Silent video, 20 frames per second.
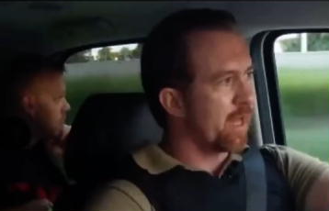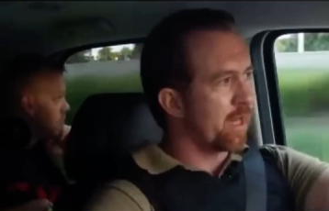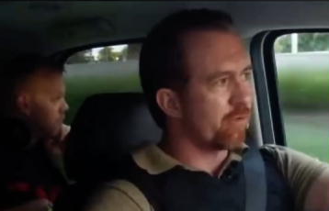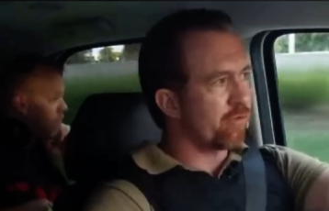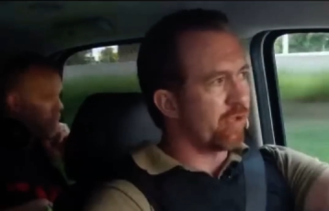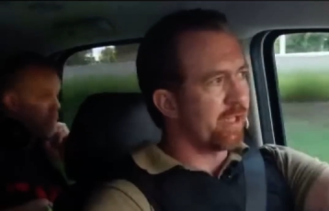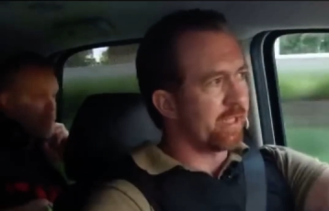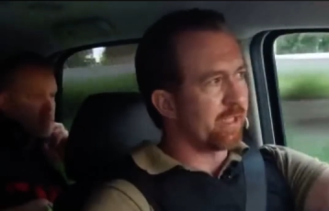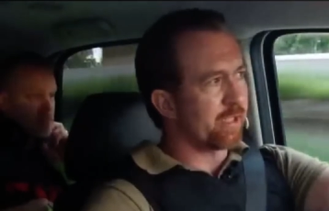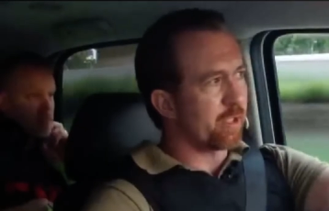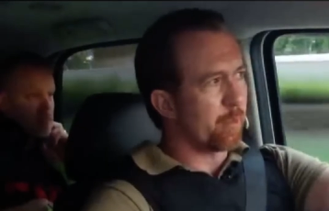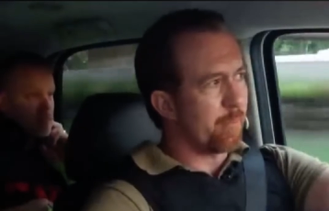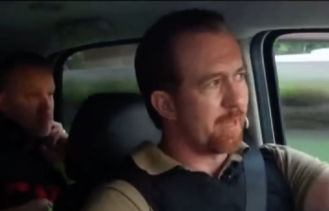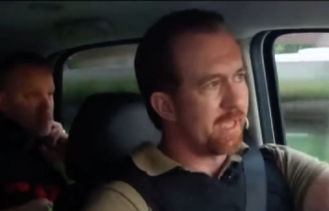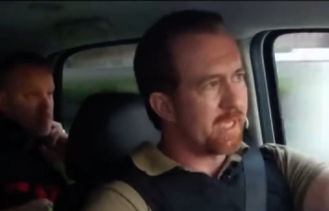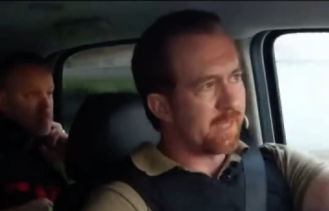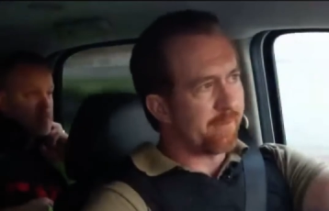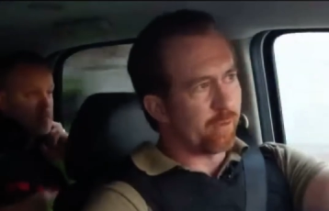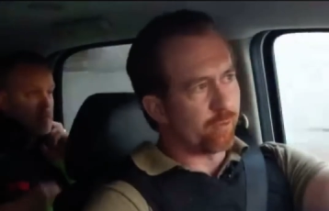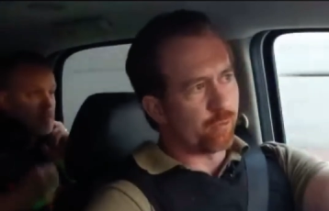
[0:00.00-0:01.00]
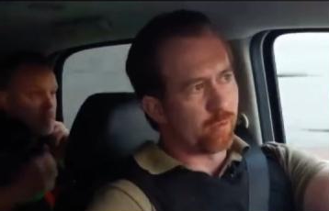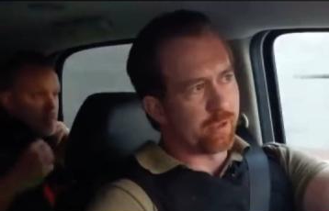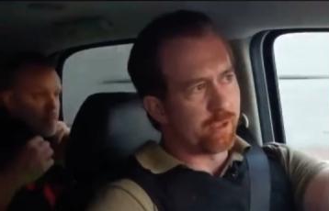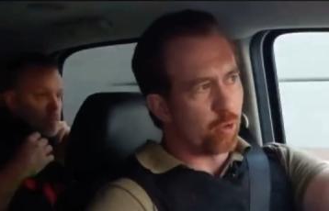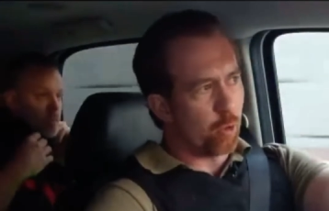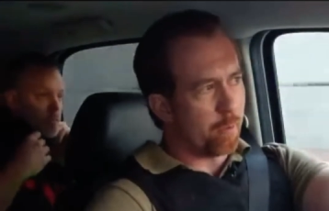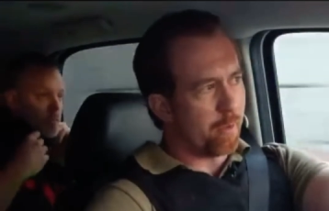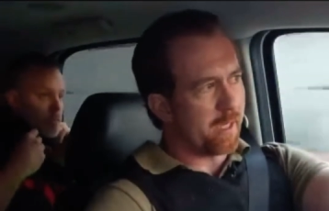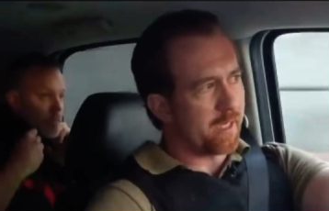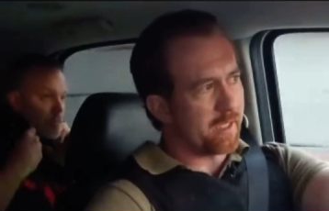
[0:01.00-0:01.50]
Speaker 1: a chain of command, there's really
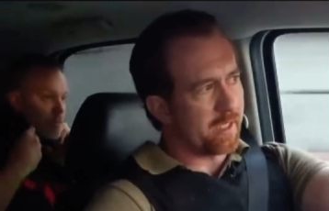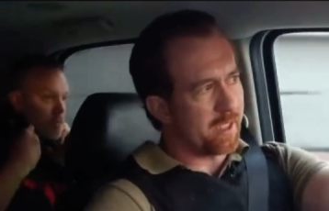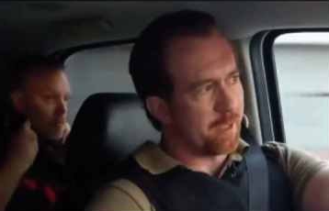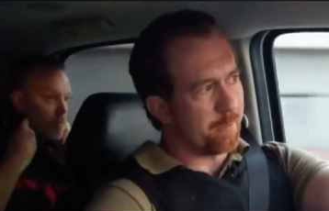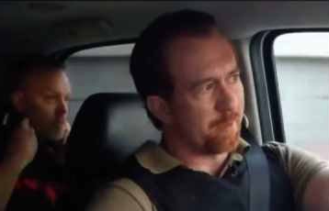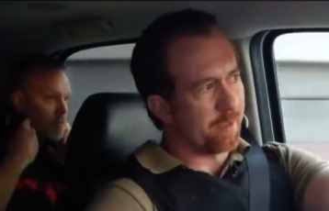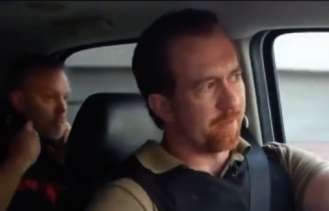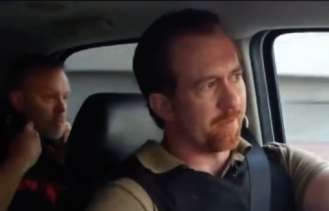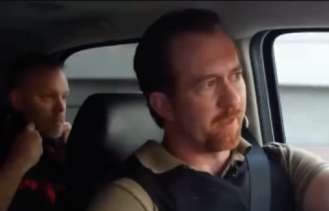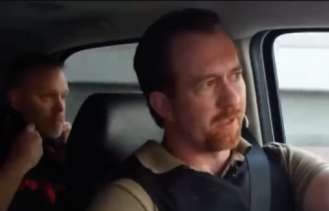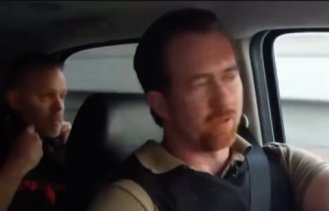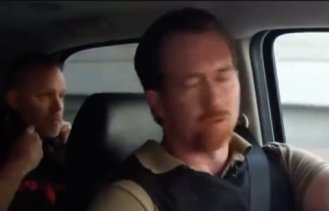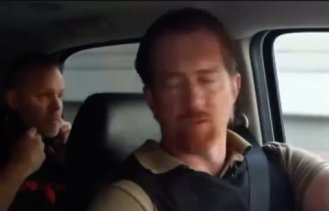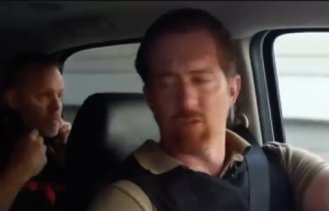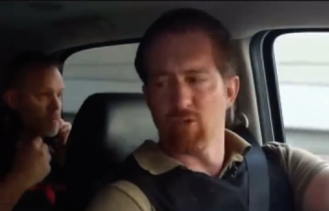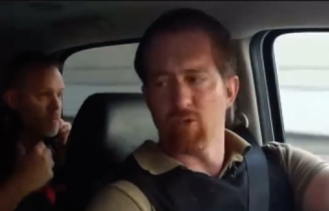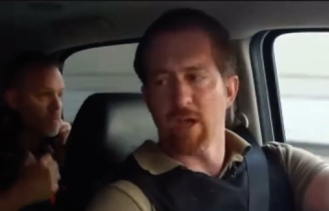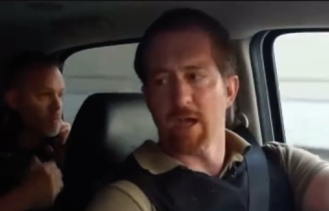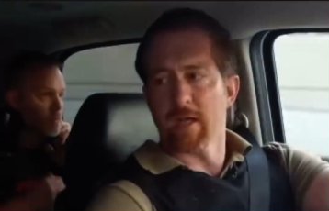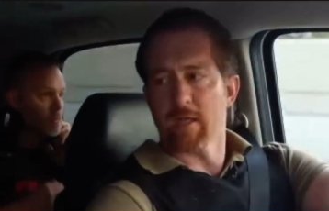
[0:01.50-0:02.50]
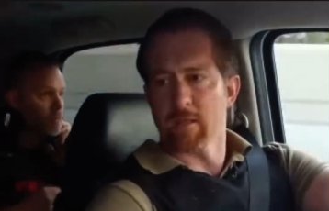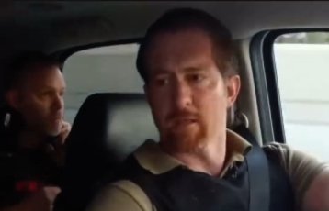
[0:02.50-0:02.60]
nobody keeping things in check.